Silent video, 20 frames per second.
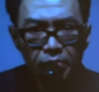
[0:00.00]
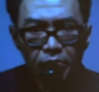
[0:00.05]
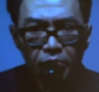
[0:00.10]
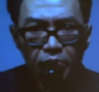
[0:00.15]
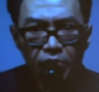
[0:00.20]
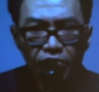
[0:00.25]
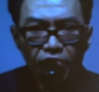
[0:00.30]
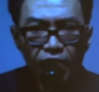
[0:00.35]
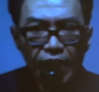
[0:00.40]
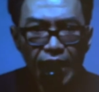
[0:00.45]

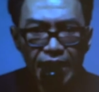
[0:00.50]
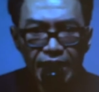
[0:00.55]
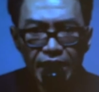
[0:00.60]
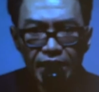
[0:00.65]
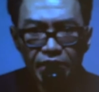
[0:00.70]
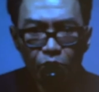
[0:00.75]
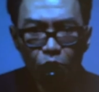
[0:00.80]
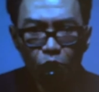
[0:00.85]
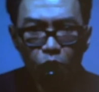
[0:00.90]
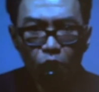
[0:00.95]
provided
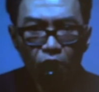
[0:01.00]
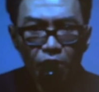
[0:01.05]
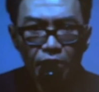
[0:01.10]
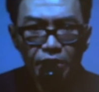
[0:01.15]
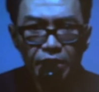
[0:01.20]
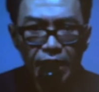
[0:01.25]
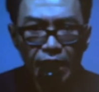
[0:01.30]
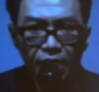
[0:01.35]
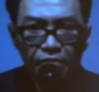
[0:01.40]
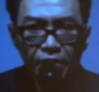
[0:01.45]
the
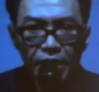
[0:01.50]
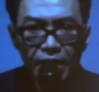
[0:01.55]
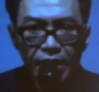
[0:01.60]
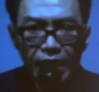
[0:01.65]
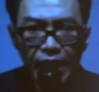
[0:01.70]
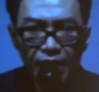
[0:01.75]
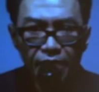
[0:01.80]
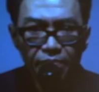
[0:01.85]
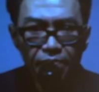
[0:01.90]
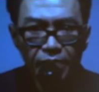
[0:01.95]
words have the
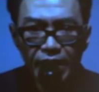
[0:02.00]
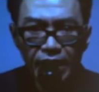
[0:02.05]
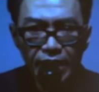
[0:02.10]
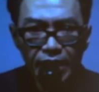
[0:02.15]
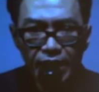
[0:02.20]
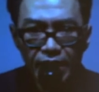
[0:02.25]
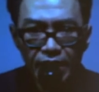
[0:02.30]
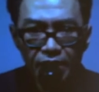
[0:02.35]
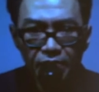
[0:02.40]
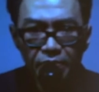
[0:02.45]
same meaning